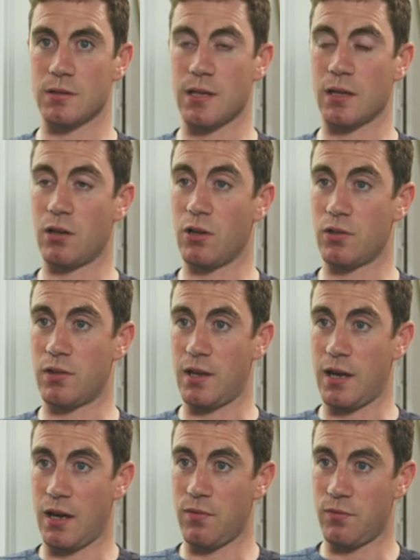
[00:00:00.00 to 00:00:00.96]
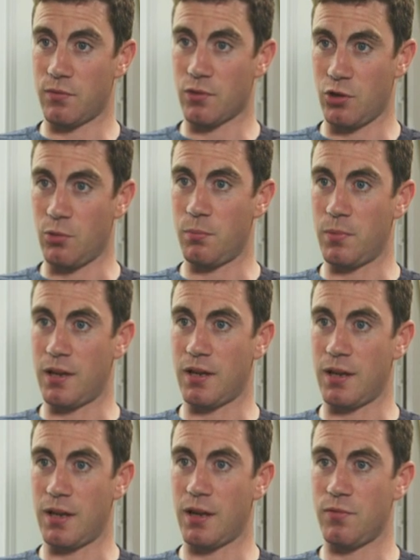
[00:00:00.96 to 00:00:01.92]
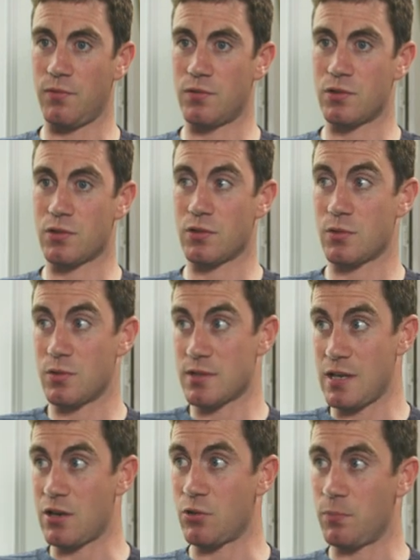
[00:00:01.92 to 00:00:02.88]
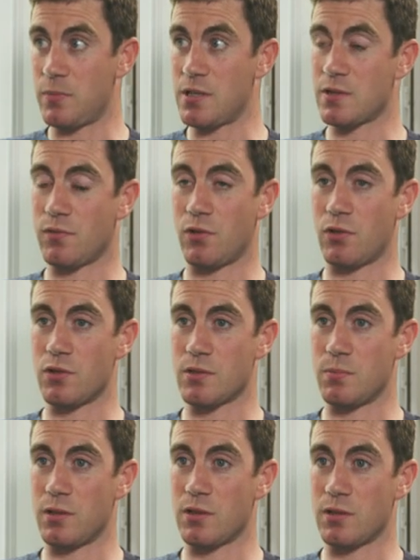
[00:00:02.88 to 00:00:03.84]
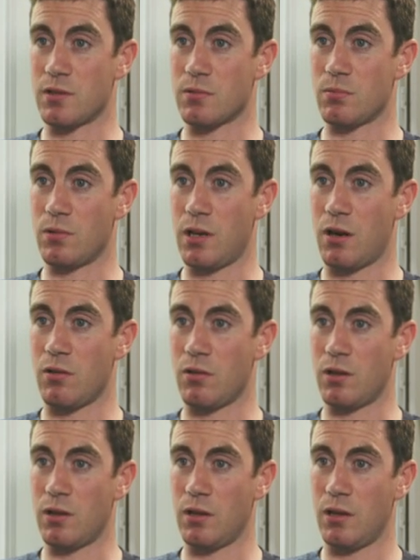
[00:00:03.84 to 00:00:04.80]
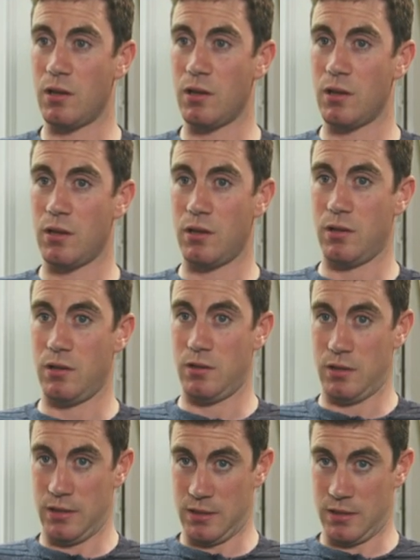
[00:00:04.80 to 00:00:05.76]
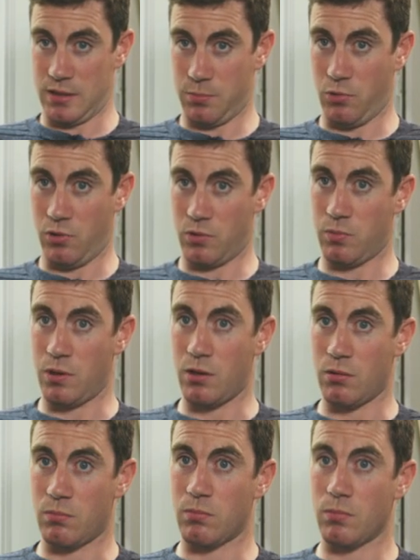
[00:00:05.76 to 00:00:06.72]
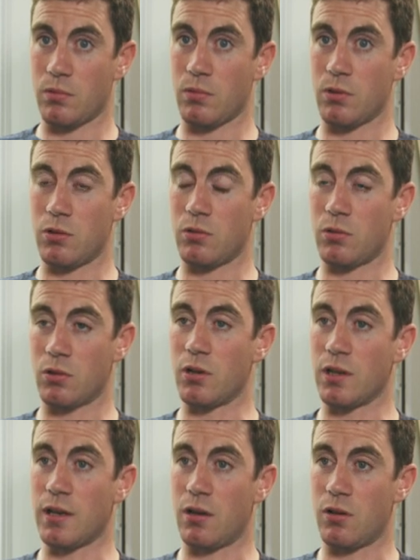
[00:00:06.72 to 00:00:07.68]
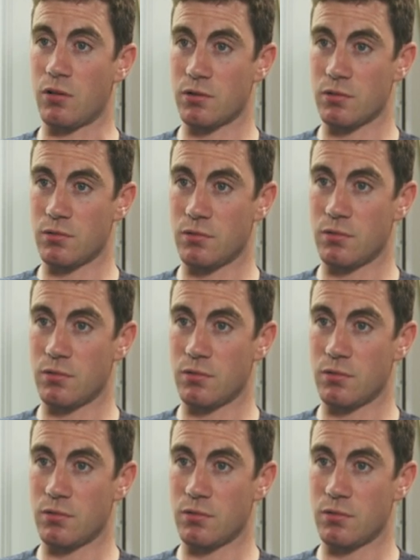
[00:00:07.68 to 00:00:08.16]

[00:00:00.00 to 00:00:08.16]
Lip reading: Thank God they have come and they have set up this for us, because we are in a sport where you're going to get hurt.